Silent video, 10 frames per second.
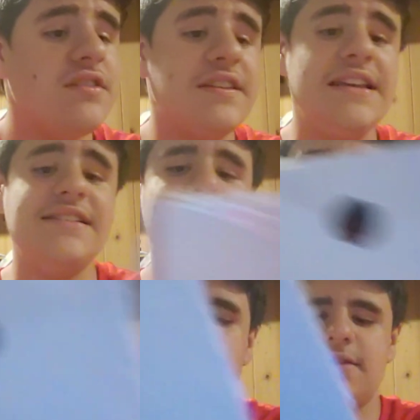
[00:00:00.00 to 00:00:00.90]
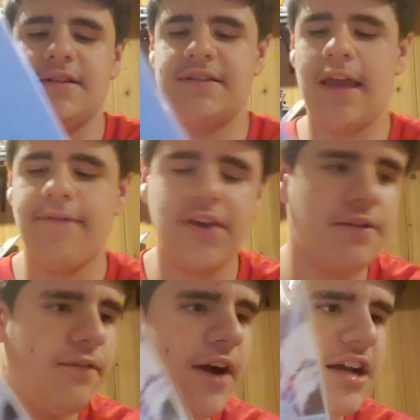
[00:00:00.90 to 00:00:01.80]
Teen Titans to Save
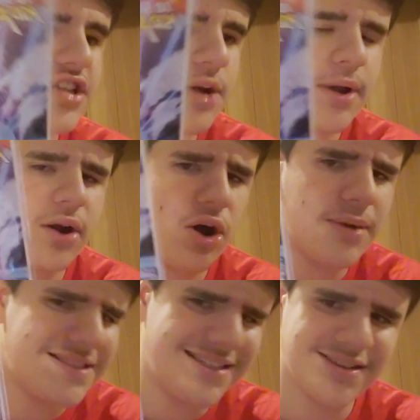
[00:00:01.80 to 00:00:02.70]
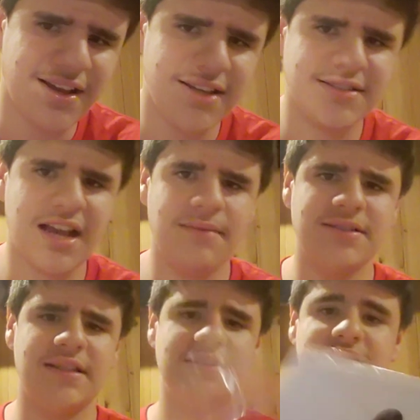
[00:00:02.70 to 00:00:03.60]
Kid Flash. I read all my Teen Titans
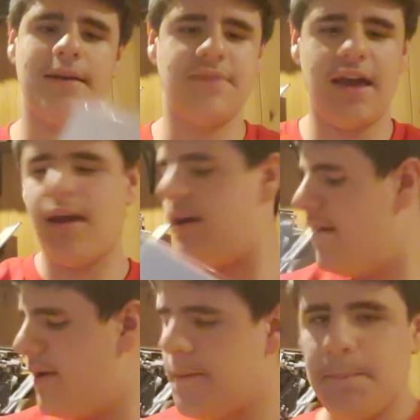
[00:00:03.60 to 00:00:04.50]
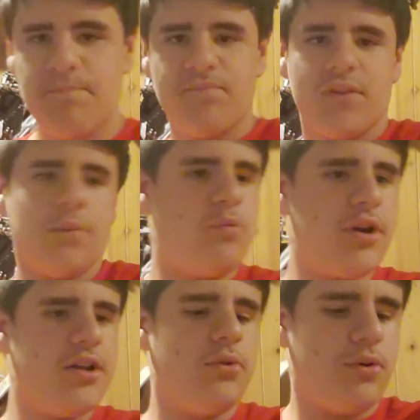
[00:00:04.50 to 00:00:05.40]
comics in the same day.
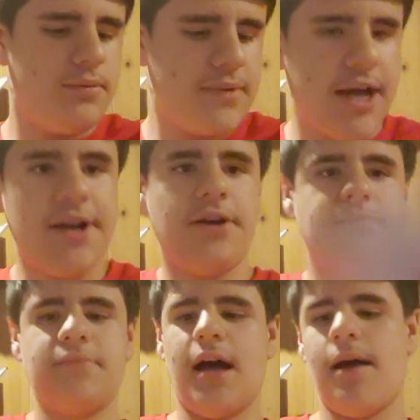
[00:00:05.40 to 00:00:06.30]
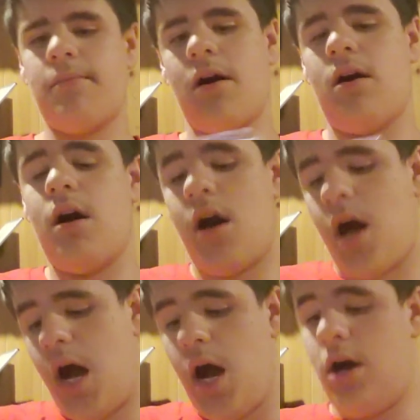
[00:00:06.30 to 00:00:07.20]
Pretty cool. I know. I'm
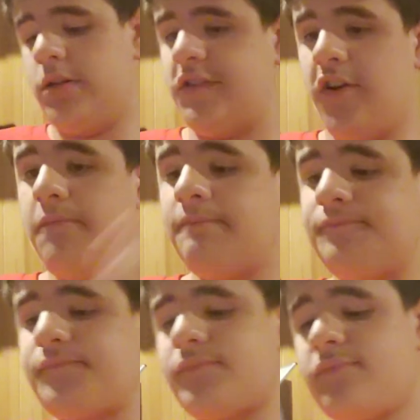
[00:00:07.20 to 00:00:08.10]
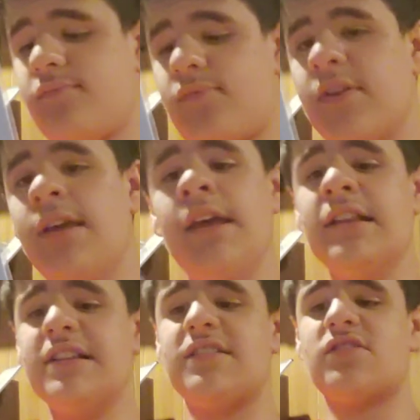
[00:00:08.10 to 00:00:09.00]
awesome.
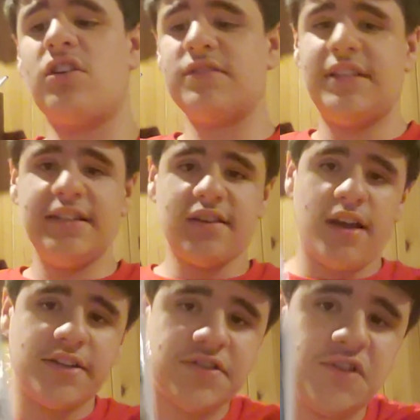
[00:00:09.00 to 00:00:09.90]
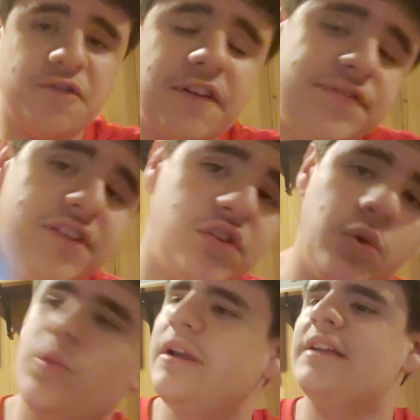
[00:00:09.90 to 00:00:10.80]
This is called Teen Titans New 52
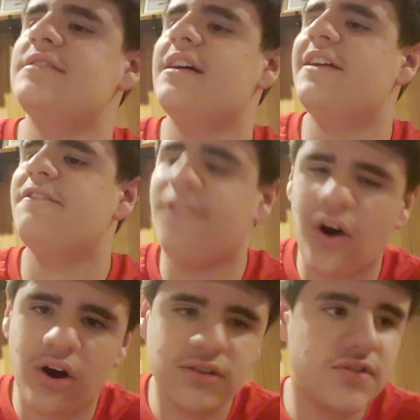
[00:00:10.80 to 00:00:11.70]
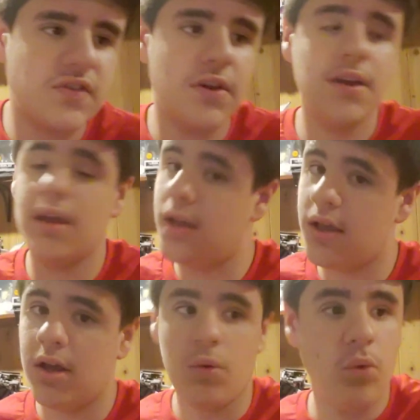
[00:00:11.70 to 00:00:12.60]
When a Titan Falls.
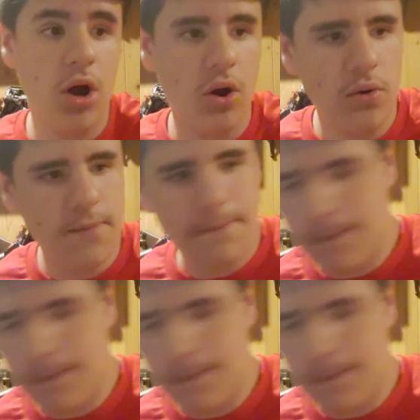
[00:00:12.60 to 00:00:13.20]
Whoa.